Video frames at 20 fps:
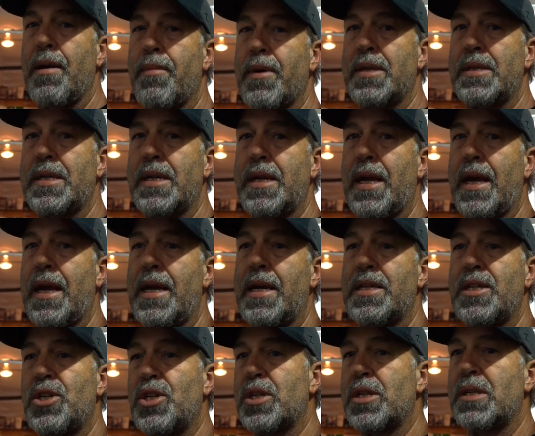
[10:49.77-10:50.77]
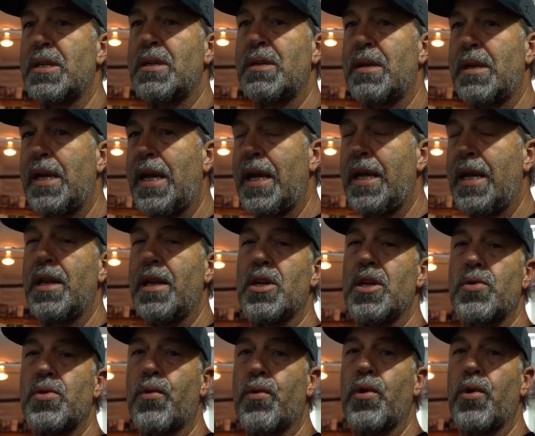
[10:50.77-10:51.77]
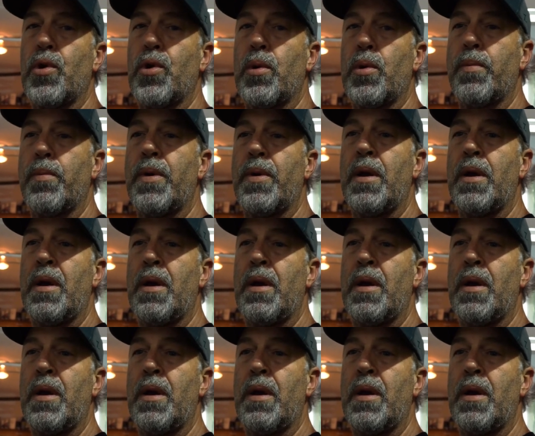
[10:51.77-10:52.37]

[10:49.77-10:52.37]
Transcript: but today is just getting this room